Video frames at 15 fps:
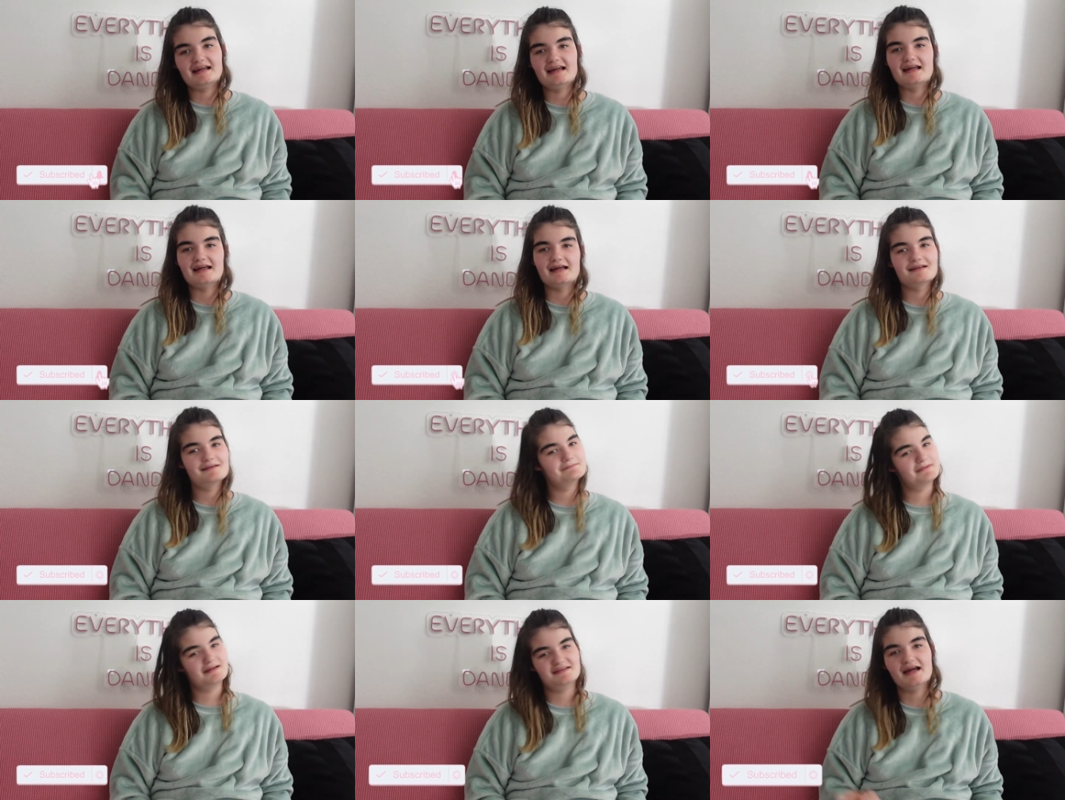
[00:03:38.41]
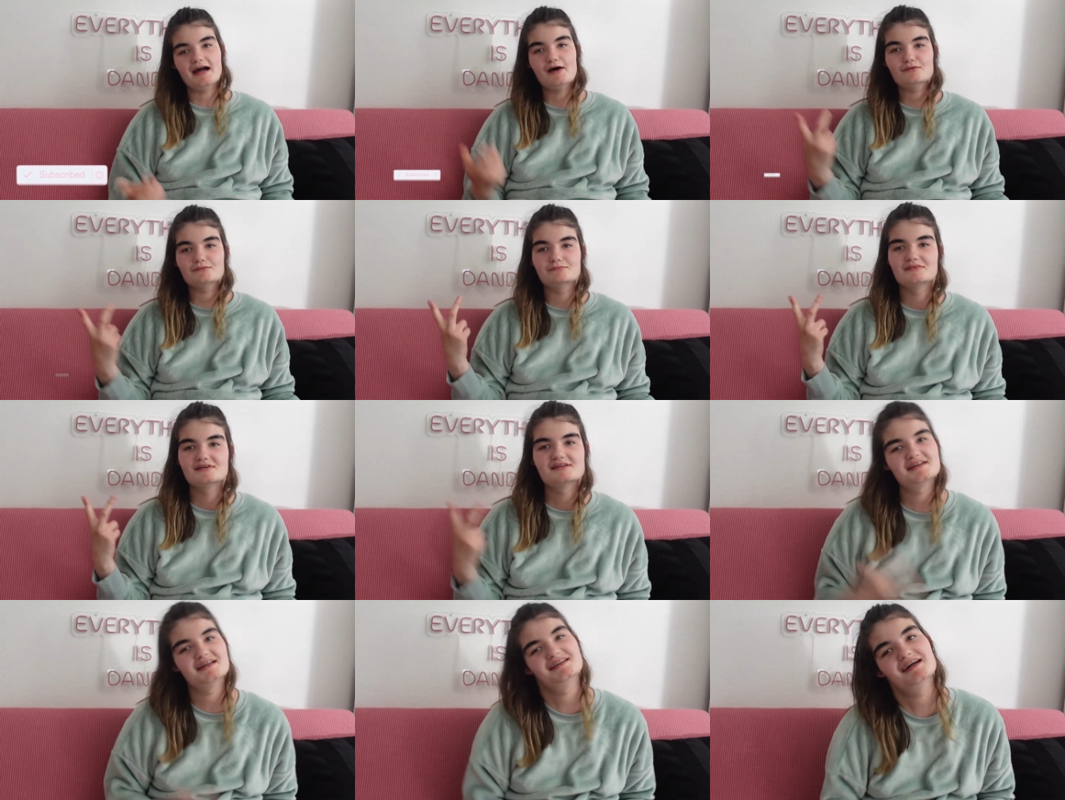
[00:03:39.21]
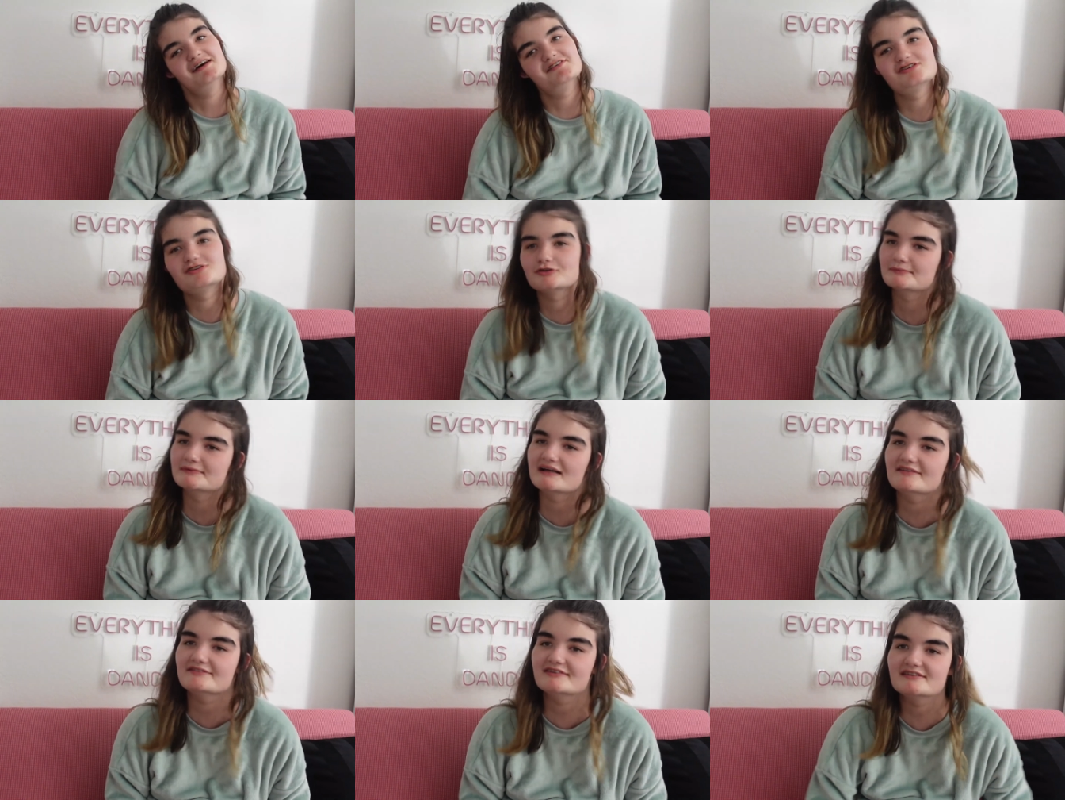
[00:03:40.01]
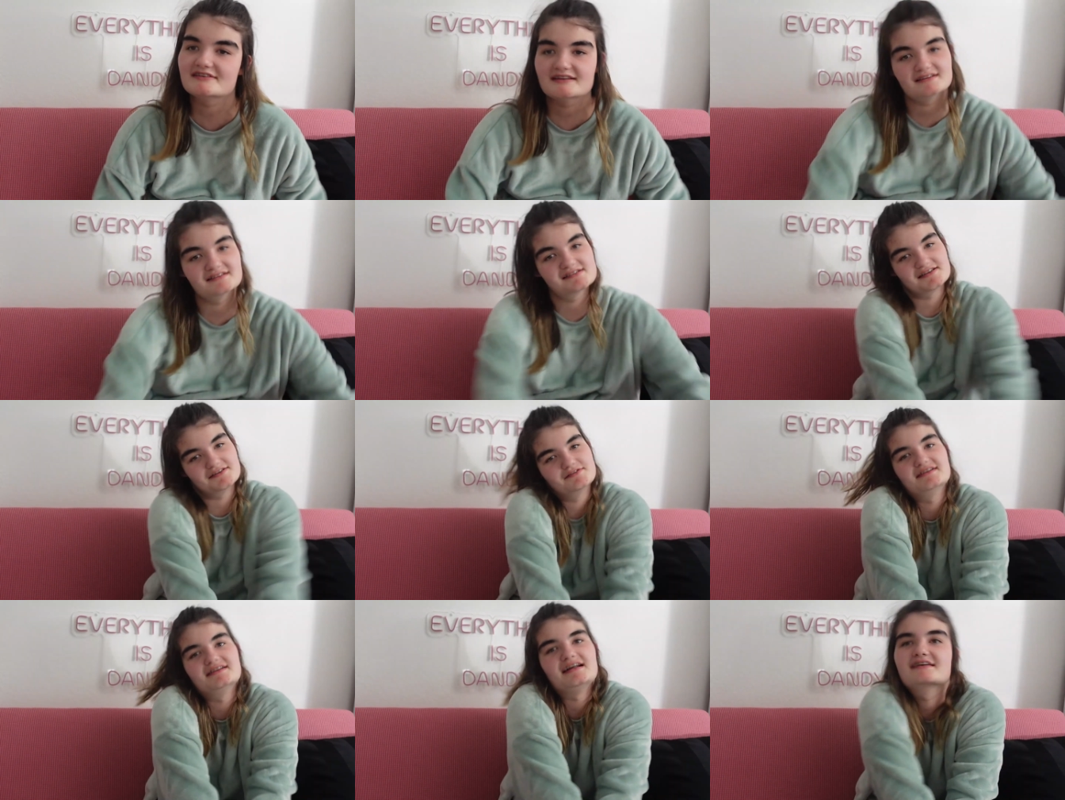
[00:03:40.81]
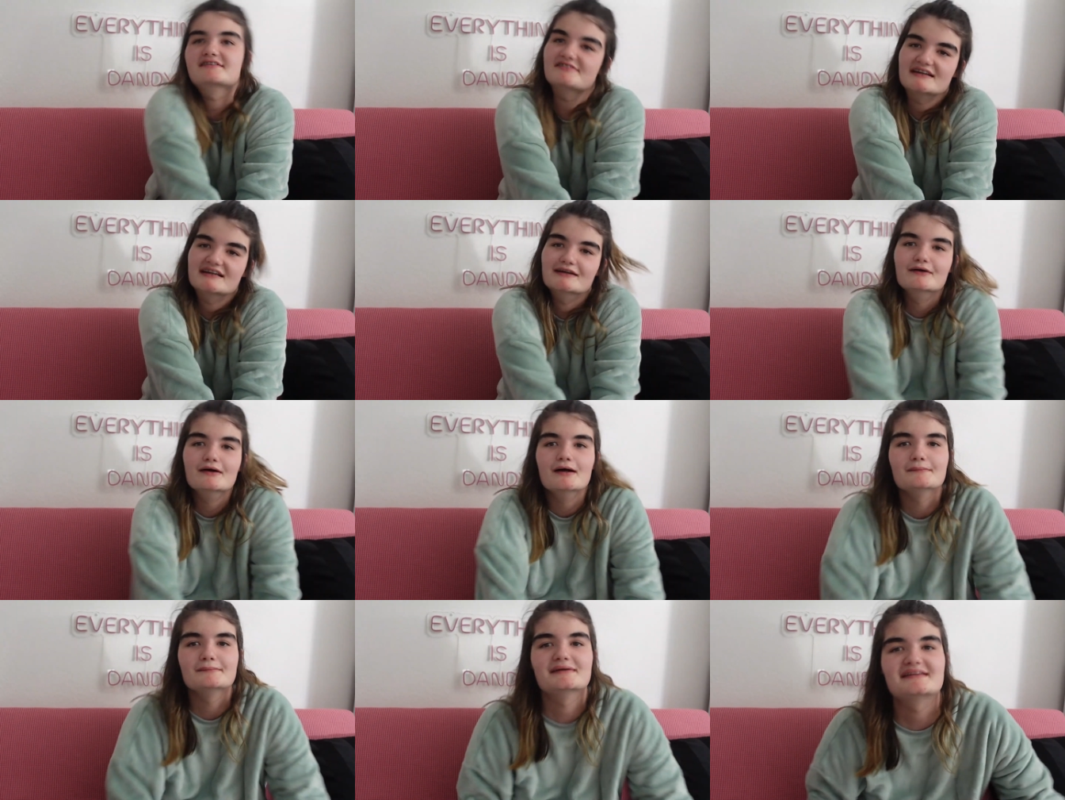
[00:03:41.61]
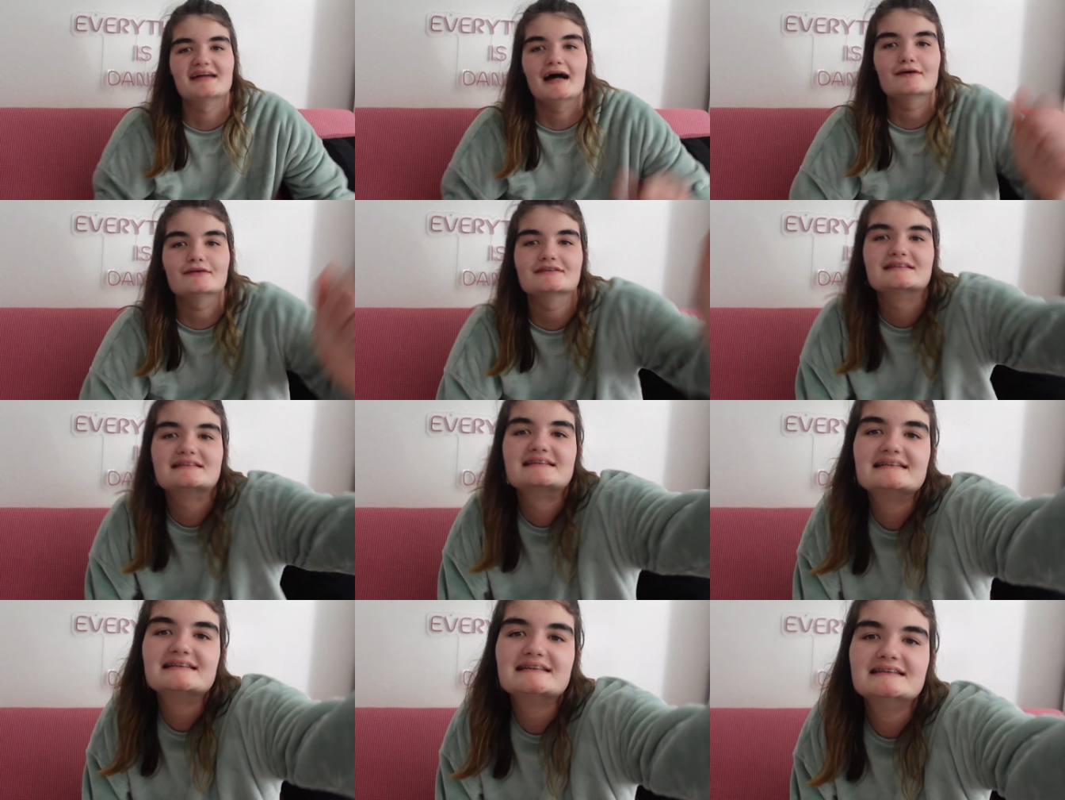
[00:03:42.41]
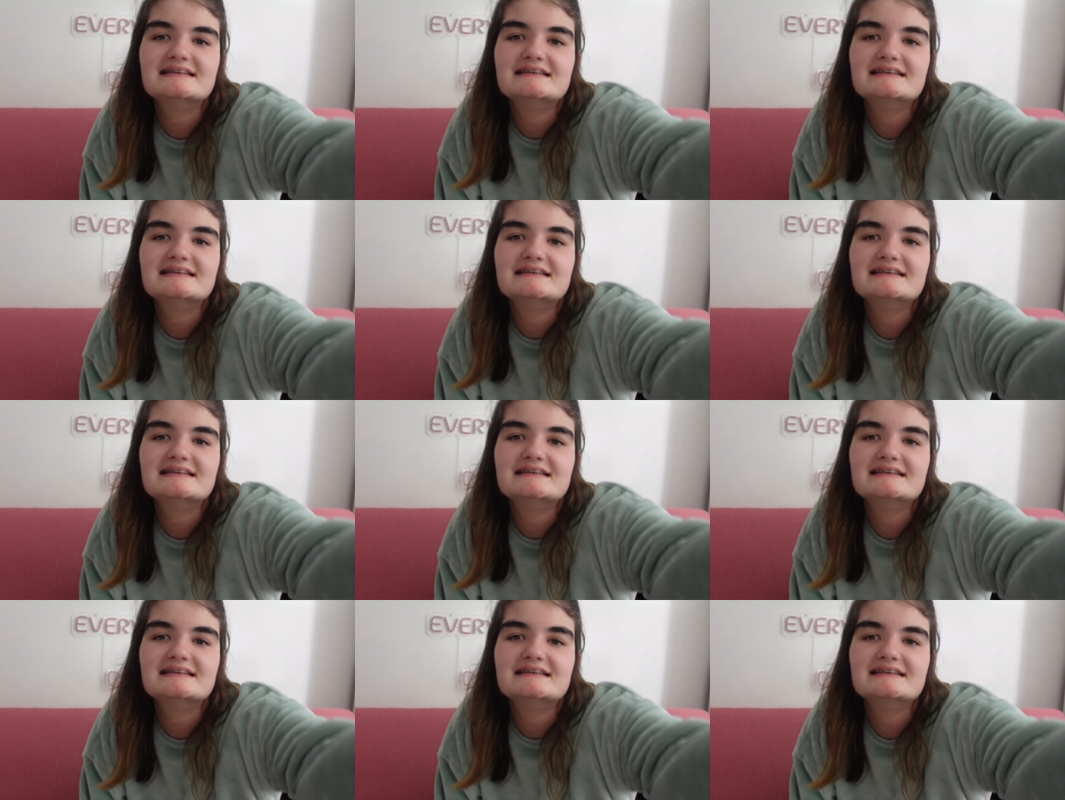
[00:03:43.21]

And peace out, stay savage, you'll be average, and I'll see you in the next video. Peace out.